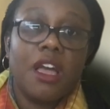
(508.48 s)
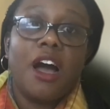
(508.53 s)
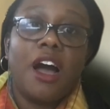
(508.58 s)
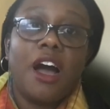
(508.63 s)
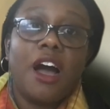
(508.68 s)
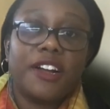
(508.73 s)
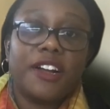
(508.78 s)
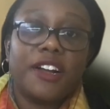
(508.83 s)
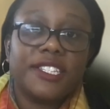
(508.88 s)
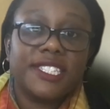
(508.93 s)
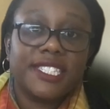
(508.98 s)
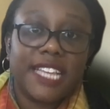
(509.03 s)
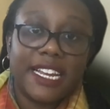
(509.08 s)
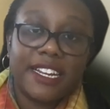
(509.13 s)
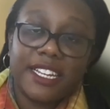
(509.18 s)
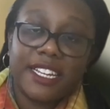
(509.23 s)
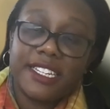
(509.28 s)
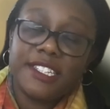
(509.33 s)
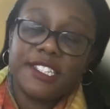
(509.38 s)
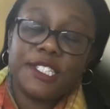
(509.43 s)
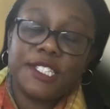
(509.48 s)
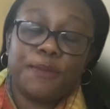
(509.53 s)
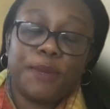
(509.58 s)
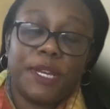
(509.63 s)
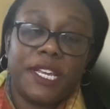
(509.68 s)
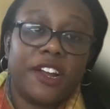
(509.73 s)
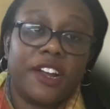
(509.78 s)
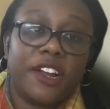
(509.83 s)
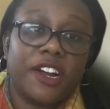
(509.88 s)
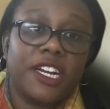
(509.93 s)
Our second
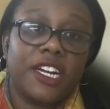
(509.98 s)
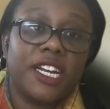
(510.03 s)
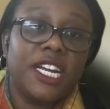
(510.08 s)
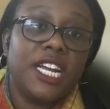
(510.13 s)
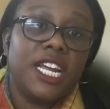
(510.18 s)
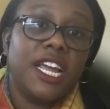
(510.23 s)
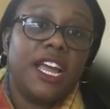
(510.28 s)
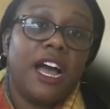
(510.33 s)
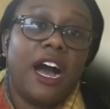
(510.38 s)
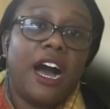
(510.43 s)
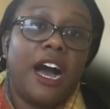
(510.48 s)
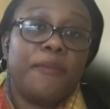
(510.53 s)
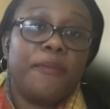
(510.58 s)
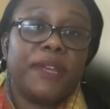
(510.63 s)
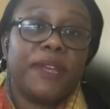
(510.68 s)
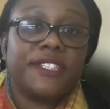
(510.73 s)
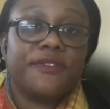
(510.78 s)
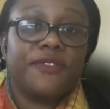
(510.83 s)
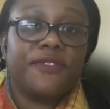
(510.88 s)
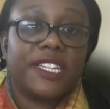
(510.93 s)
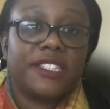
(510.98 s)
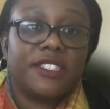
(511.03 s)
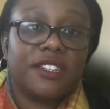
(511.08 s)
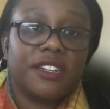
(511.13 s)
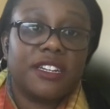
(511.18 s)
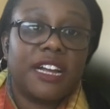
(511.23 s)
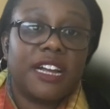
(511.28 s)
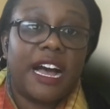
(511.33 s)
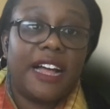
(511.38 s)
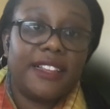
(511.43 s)
speaker is Victor
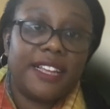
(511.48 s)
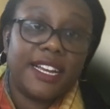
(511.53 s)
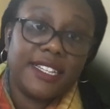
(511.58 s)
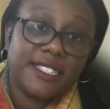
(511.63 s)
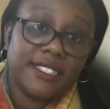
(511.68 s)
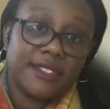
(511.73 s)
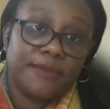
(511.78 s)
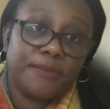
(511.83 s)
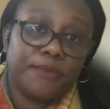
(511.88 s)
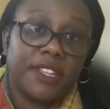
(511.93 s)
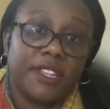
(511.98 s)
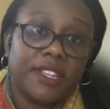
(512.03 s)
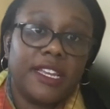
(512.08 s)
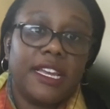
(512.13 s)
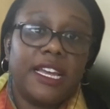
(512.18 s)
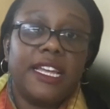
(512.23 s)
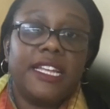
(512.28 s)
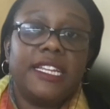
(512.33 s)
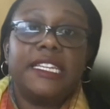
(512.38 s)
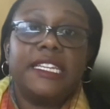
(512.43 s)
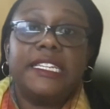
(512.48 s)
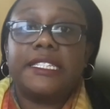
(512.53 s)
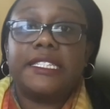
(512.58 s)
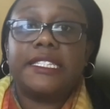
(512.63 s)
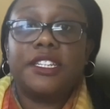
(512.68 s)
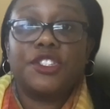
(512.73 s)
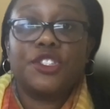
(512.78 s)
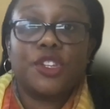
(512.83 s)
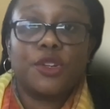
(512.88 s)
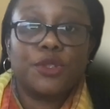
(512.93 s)
Galaz, and he's
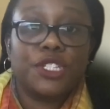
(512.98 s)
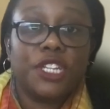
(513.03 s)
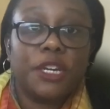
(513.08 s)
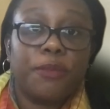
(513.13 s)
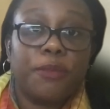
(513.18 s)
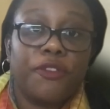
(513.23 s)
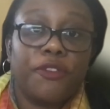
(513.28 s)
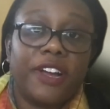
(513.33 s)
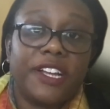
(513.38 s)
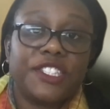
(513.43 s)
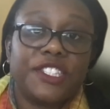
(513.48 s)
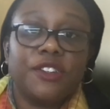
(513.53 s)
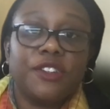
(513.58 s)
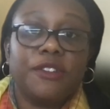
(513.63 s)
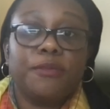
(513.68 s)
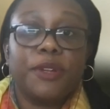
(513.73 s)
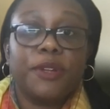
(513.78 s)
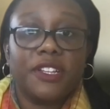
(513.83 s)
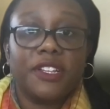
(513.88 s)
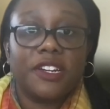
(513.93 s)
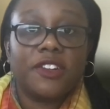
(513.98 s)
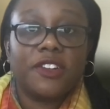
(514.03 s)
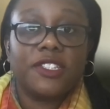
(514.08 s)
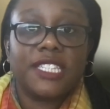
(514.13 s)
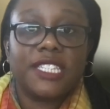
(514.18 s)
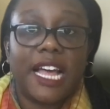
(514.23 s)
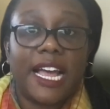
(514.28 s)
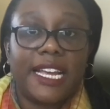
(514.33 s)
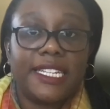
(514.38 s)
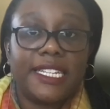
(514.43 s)
an associate professor in political
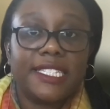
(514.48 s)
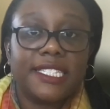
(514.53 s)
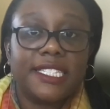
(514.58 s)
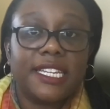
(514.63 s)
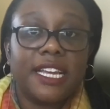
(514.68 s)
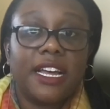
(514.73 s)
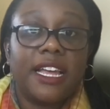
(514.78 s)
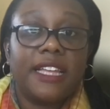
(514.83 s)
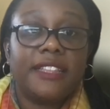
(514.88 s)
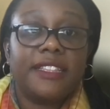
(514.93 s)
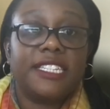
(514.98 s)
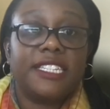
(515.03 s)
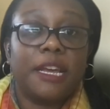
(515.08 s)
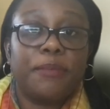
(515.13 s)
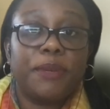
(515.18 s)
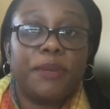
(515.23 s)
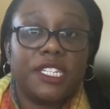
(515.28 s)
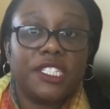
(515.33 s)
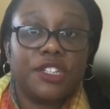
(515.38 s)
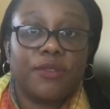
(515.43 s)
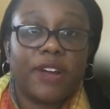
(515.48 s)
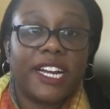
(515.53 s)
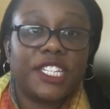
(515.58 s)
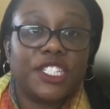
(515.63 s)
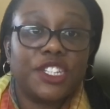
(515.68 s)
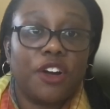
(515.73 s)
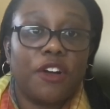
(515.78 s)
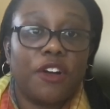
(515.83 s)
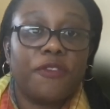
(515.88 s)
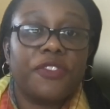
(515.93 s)
science, the deputy
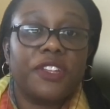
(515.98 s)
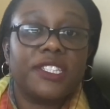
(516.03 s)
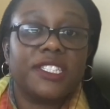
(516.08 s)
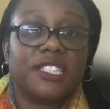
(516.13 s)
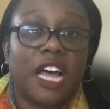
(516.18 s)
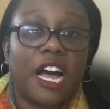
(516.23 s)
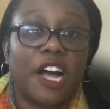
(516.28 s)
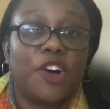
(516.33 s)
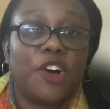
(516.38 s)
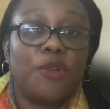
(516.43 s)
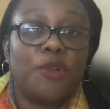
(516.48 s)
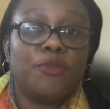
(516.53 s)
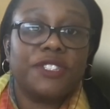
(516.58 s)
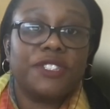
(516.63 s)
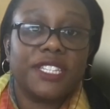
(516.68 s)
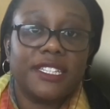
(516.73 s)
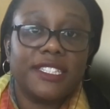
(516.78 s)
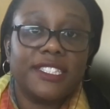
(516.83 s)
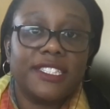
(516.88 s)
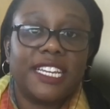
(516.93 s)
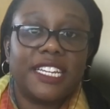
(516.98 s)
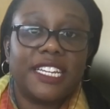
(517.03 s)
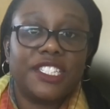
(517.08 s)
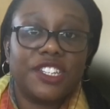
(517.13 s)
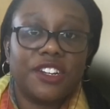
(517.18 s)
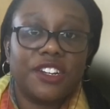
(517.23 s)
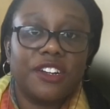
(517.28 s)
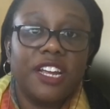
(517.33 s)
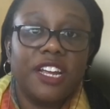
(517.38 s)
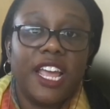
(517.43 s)
director of the Stockholm Resilience
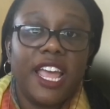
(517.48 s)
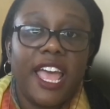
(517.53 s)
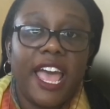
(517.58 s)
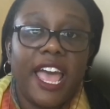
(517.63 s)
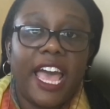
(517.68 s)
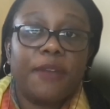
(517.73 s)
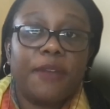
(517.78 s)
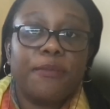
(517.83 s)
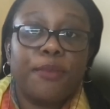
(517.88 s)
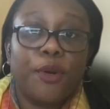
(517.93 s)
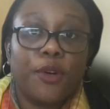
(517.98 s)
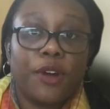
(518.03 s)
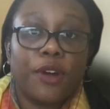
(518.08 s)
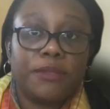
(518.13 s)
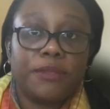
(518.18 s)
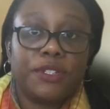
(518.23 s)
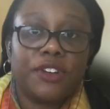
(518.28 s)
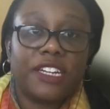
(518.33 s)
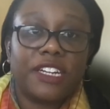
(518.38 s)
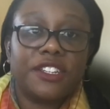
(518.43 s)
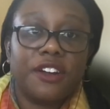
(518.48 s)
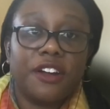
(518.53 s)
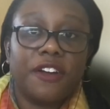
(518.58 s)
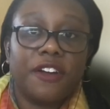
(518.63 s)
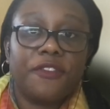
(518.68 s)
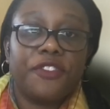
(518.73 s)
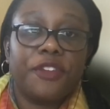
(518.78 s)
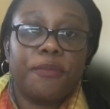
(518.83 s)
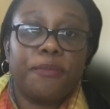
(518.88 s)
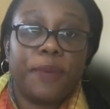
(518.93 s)
Centre, and program director
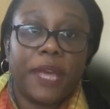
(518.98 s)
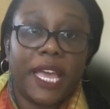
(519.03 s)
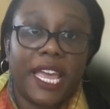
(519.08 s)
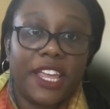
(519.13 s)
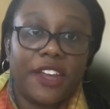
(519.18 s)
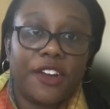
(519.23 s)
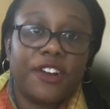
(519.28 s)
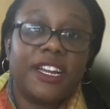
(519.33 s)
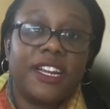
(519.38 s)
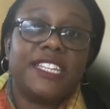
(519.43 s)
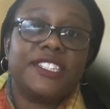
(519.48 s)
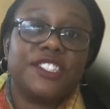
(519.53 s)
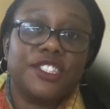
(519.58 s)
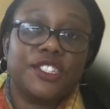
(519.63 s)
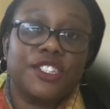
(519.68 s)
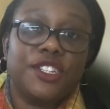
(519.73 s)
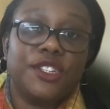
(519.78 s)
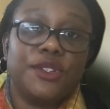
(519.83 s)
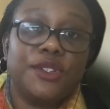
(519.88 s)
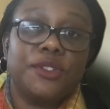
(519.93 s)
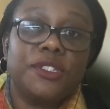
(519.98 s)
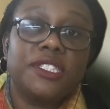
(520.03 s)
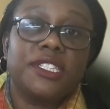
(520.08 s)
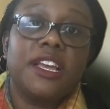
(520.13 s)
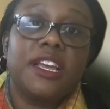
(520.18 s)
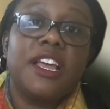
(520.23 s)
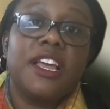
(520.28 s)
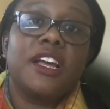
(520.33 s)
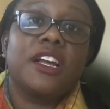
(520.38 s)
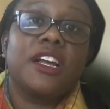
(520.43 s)
of the Beijer Institute's
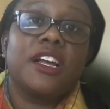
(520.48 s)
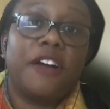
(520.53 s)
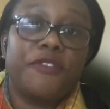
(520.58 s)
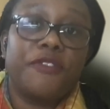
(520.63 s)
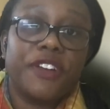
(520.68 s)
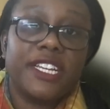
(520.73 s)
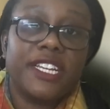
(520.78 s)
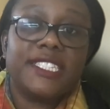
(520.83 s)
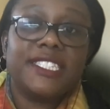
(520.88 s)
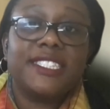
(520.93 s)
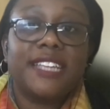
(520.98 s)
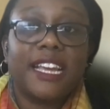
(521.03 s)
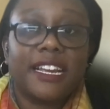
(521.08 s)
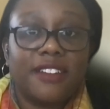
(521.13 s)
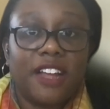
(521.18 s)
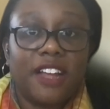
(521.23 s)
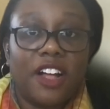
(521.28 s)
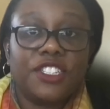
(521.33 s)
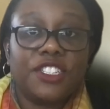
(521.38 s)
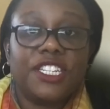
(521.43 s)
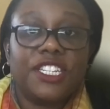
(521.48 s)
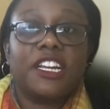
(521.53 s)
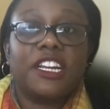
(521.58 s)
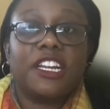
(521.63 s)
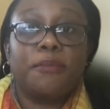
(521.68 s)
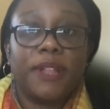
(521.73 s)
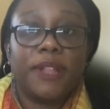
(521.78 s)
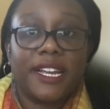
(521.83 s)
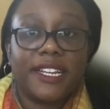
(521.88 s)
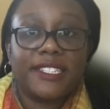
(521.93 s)
Governance, Technology, and
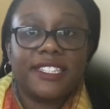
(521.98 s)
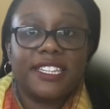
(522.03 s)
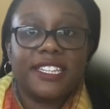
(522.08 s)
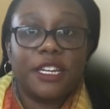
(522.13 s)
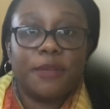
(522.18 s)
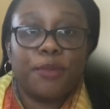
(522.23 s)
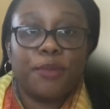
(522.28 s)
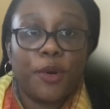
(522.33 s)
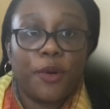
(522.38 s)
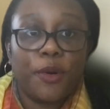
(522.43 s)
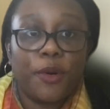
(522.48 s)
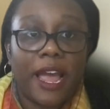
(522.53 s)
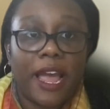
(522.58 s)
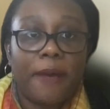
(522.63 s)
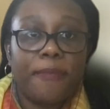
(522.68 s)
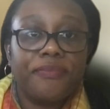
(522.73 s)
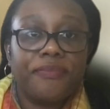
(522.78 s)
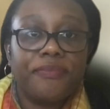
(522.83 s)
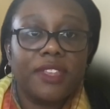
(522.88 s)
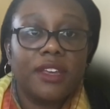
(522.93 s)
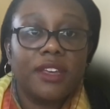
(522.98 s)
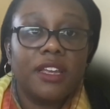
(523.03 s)
Complexity program.